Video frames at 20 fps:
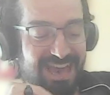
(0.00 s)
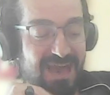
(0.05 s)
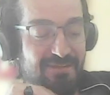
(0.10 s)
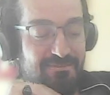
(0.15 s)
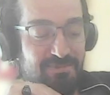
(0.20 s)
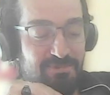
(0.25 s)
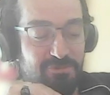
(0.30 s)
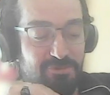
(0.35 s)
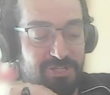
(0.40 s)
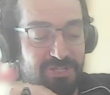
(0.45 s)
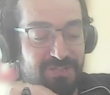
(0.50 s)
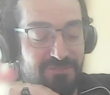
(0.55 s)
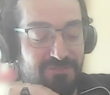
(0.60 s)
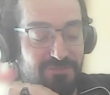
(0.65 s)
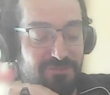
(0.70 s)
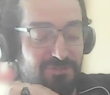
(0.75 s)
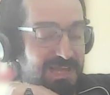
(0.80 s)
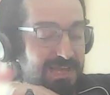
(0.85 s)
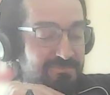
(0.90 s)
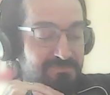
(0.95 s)
I've been working
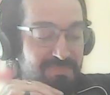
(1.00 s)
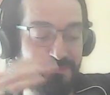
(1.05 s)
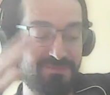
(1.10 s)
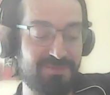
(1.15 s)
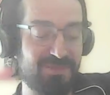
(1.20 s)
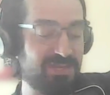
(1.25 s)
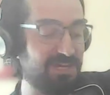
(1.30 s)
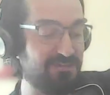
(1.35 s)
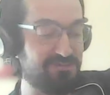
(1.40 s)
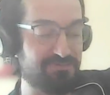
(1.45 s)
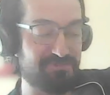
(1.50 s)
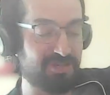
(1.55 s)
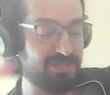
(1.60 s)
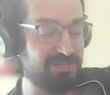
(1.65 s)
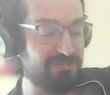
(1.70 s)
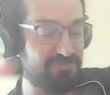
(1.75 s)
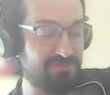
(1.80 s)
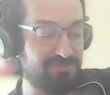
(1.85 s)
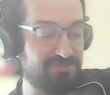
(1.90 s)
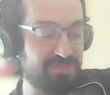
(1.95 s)
for like maybe 100,
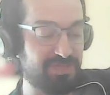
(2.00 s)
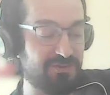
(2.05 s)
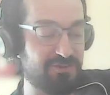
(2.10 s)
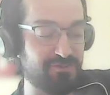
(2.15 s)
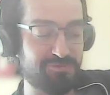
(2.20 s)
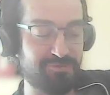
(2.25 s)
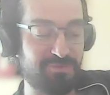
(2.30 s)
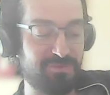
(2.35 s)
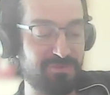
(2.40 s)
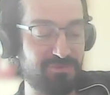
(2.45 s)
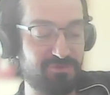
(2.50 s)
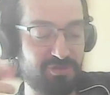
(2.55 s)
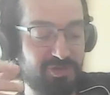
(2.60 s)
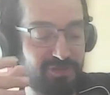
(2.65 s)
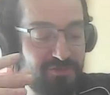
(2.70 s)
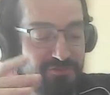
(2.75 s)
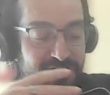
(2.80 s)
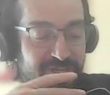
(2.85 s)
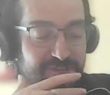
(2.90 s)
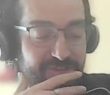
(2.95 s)
150 hours, maybe
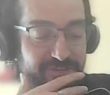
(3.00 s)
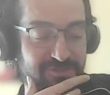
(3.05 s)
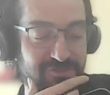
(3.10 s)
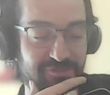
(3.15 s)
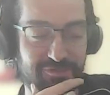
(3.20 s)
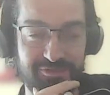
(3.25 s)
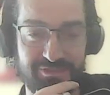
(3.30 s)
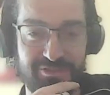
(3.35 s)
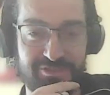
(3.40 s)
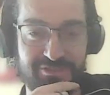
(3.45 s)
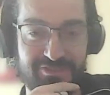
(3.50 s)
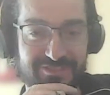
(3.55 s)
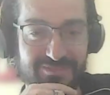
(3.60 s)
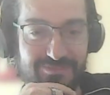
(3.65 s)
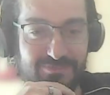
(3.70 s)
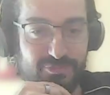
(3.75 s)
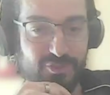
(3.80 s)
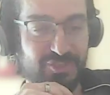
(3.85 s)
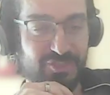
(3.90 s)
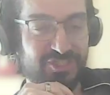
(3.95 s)
200 hours on
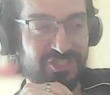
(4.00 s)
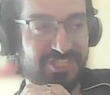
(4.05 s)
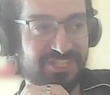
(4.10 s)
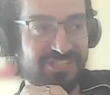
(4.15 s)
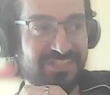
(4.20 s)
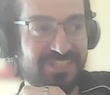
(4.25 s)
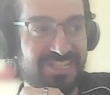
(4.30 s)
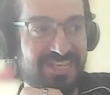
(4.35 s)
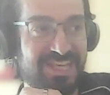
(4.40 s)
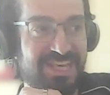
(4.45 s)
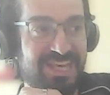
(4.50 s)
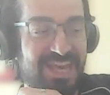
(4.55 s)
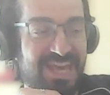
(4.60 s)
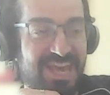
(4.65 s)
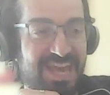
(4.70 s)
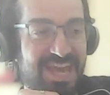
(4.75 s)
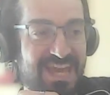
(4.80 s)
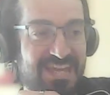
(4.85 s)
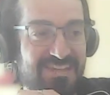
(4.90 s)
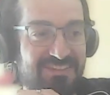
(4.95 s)
this project.
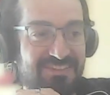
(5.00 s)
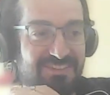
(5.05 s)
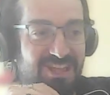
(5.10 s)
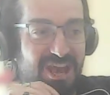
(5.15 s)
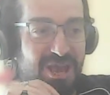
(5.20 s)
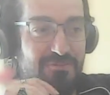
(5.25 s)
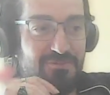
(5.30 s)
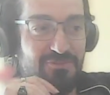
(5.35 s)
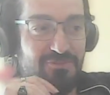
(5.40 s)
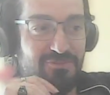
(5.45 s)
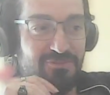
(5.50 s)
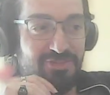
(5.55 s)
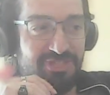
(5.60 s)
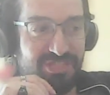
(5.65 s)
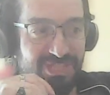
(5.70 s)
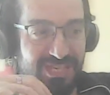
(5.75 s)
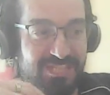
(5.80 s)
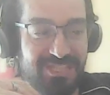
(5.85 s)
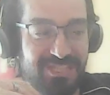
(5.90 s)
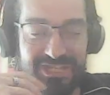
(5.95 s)
And now I'm just
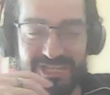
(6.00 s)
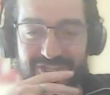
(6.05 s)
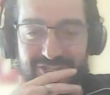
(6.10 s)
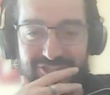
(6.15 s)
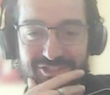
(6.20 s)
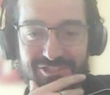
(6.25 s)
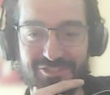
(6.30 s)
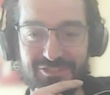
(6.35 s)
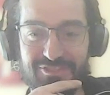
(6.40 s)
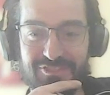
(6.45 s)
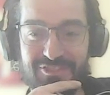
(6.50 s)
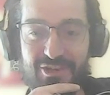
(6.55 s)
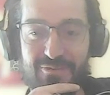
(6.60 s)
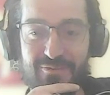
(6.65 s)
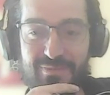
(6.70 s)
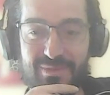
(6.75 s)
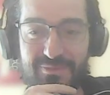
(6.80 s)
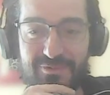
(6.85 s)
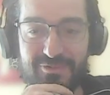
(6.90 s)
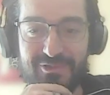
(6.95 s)
kind of curious to see how
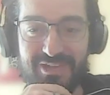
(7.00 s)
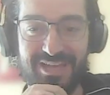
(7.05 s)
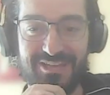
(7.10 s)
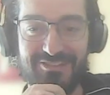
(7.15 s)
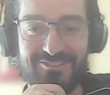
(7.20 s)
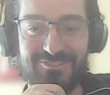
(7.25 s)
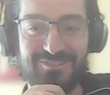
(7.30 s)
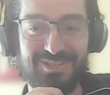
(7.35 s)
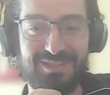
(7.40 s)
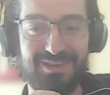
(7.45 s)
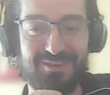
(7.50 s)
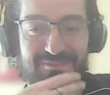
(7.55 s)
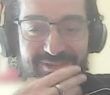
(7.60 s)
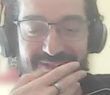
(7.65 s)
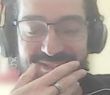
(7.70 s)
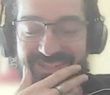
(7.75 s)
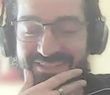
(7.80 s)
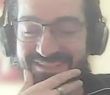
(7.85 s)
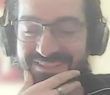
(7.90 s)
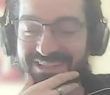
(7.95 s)
people react to them.
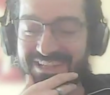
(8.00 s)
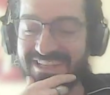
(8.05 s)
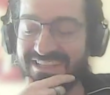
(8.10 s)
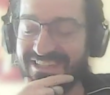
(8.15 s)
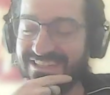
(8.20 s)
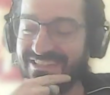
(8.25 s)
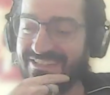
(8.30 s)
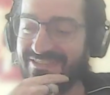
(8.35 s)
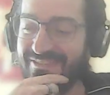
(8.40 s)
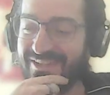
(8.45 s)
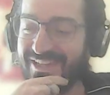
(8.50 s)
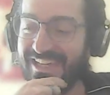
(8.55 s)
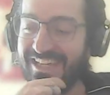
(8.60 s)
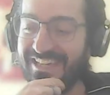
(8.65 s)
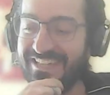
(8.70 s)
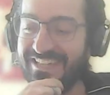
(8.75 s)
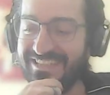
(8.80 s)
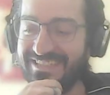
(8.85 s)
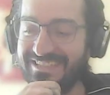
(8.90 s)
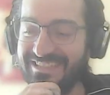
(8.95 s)
And it's like, oh my
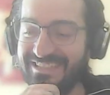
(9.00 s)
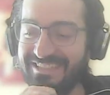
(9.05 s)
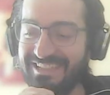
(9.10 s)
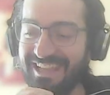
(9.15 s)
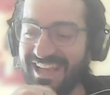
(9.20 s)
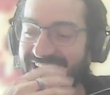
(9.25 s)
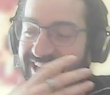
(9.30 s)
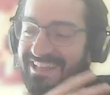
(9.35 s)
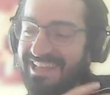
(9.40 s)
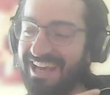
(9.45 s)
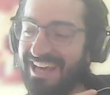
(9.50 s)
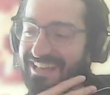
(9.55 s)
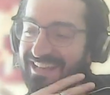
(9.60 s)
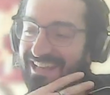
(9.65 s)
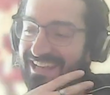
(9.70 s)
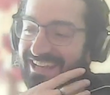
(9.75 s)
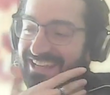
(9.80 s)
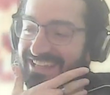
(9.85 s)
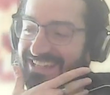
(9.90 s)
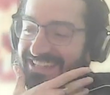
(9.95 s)
God, it's that
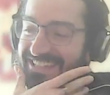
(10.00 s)
like,